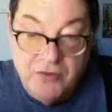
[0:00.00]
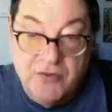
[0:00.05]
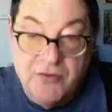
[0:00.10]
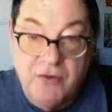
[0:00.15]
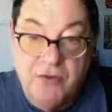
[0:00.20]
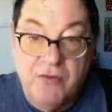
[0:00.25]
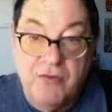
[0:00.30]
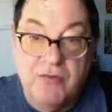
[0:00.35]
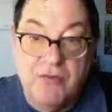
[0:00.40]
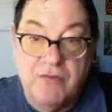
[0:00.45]

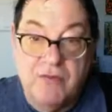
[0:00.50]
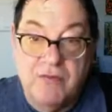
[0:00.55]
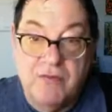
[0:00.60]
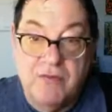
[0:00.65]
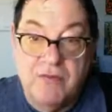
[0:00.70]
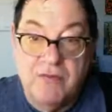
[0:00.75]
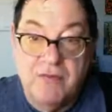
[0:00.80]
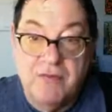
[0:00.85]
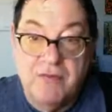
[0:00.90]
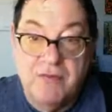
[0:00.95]
So
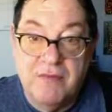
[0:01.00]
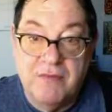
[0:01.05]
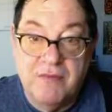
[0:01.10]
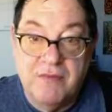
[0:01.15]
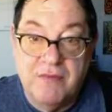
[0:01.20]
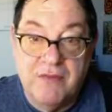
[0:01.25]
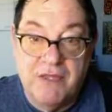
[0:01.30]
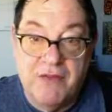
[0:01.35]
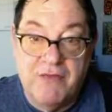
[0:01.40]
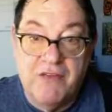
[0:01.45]

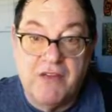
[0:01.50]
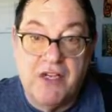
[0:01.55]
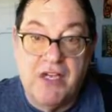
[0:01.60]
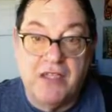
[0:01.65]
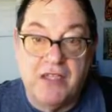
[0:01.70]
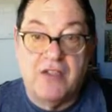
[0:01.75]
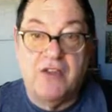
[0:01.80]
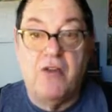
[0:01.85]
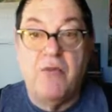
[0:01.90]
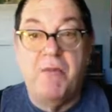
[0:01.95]
they
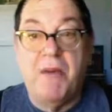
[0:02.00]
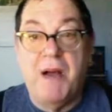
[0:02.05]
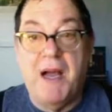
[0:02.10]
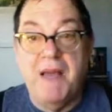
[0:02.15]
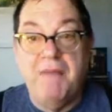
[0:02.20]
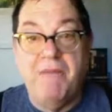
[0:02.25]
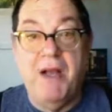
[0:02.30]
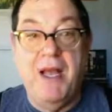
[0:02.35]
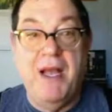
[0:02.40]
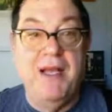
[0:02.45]
forgot to go buy
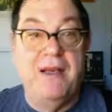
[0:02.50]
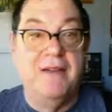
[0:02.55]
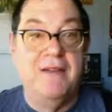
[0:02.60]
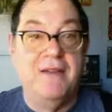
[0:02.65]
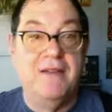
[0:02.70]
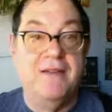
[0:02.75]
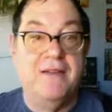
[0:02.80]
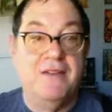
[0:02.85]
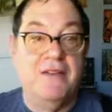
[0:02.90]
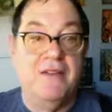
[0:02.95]
bread,
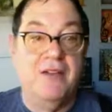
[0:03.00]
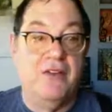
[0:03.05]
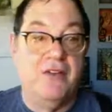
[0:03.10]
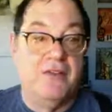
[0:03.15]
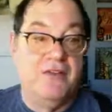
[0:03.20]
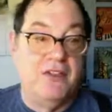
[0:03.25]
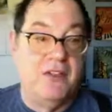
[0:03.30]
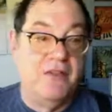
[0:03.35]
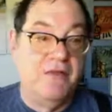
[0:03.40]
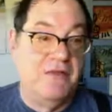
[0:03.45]
you know,
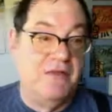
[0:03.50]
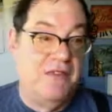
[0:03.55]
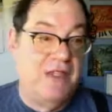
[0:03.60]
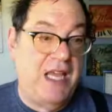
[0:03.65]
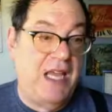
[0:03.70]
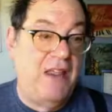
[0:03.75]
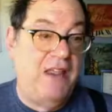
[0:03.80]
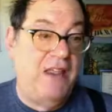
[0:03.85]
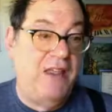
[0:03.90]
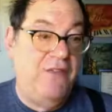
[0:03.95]
because
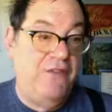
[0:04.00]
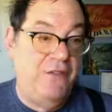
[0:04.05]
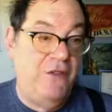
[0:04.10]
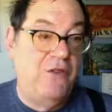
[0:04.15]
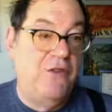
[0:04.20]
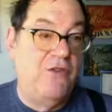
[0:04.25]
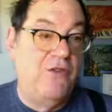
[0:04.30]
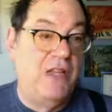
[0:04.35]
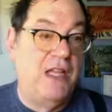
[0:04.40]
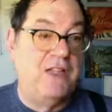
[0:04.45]
daily
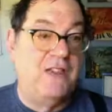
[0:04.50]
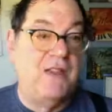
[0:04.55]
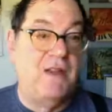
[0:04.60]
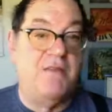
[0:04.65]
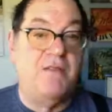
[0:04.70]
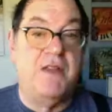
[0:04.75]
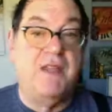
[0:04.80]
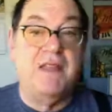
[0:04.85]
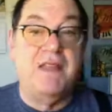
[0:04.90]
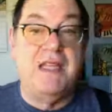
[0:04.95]
food, that's
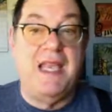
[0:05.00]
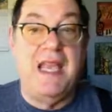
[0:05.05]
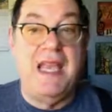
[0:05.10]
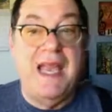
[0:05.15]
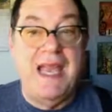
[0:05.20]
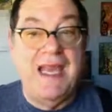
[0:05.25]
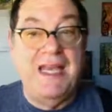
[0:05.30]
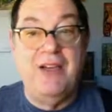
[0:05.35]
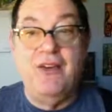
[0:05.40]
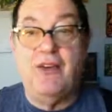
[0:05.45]
something that they
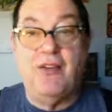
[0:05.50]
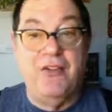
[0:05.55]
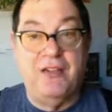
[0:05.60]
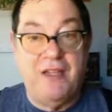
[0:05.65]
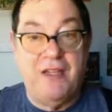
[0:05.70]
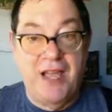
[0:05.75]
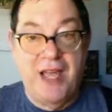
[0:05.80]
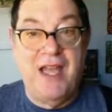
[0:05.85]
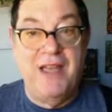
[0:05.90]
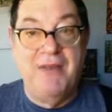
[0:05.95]
ate all the
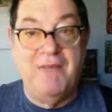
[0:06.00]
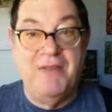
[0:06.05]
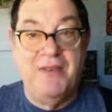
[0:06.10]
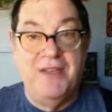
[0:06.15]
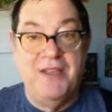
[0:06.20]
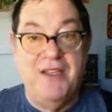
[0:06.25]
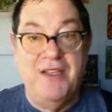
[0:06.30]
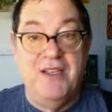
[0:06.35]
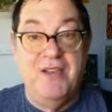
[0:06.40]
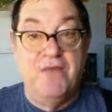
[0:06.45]
time.
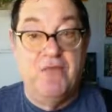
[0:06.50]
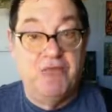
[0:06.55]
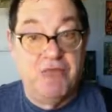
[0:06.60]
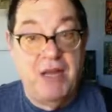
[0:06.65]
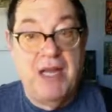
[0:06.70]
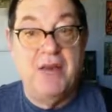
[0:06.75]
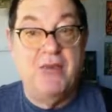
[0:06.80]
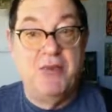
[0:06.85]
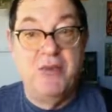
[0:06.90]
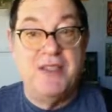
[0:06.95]

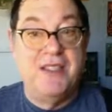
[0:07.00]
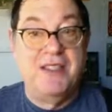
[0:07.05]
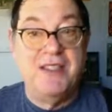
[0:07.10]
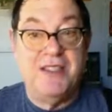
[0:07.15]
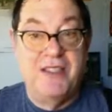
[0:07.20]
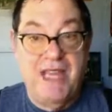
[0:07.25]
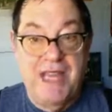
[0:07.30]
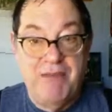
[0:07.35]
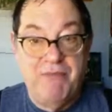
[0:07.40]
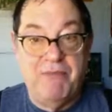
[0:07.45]
Bread was a
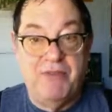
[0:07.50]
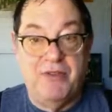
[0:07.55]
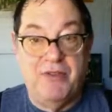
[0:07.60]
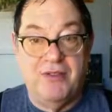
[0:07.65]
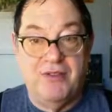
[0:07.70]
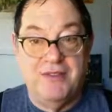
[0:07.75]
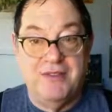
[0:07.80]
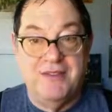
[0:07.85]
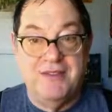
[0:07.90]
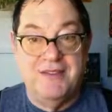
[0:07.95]
staple
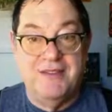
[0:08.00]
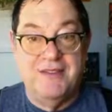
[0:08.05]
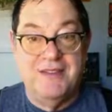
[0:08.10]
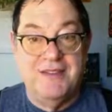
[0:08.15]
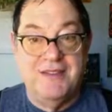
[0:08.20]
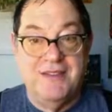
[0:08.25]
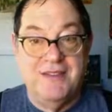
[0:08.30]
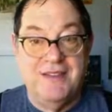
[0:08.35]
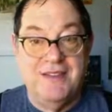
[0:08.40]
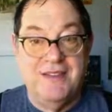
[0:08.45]

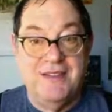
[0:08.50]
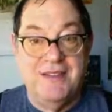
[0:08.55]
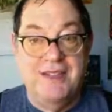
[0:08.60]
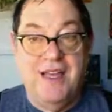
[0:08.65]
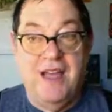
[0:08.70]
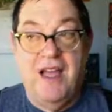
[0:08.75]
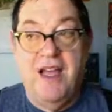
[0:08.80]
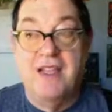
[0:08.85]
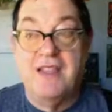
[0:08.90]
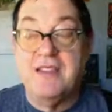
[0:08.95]

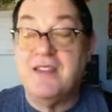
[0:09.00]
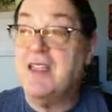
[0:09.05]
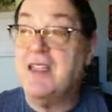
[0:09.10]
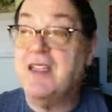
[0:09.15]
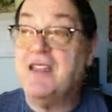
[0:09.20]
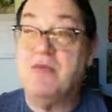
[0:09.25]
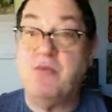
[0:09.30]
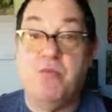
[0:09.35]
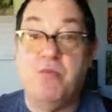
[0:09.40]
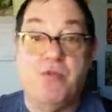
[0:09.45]
uh, as it
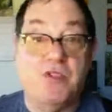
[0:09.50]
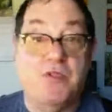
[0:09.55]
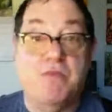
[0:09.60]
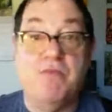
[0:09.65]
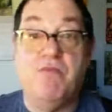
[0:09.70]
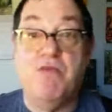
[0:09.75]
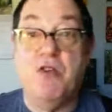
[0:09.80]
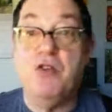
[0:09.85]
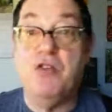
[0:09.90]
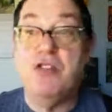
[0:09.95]
is was
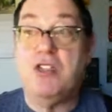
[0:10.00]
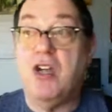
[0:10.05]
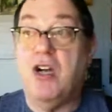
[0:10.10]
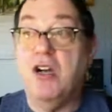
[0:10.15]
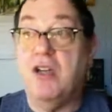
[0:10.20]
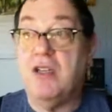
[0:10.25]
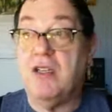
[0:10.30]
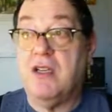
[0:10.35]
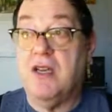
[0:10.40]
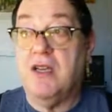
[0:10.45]
in most
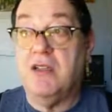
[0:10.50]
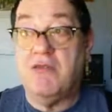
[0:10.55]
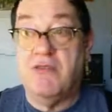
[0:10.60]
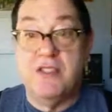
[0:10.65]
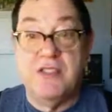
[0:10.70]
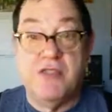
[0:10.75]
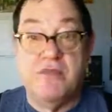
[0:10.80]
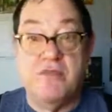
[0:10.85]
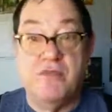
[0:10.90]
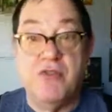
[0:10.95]

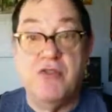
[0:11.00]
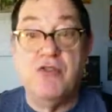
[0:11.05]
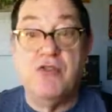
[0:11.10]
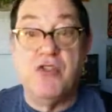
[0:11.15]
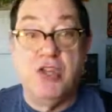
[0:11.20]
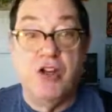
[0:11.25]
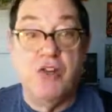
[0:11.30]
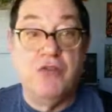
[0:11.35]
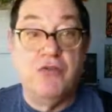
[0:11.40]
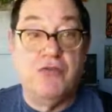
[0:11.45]
countries and most
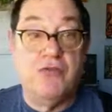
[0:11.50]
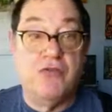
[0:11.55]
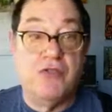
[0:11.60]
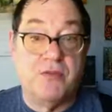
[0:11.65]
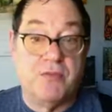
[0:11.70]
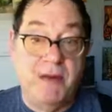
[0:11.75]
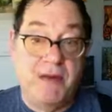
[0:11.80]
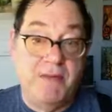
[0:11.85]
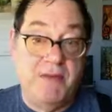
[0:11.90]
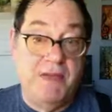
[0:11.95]
cultures.
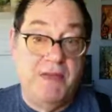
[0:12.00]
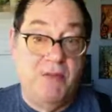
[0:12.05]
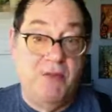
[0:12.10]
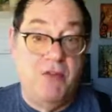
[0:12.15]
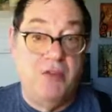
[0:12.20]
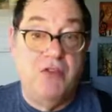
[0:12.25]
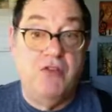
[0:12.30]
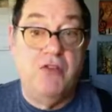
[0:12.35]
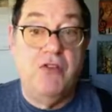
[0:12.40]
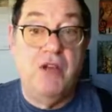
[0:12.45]
Maybe the
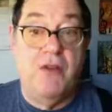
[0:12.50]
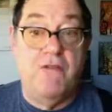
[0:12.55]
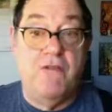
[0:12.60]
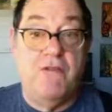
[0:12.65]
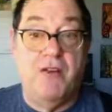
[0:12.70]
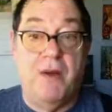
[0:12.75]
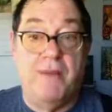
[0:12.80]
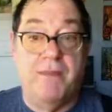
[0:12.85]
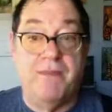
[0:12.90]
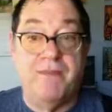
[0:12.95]
one you come
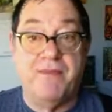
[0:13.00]
from.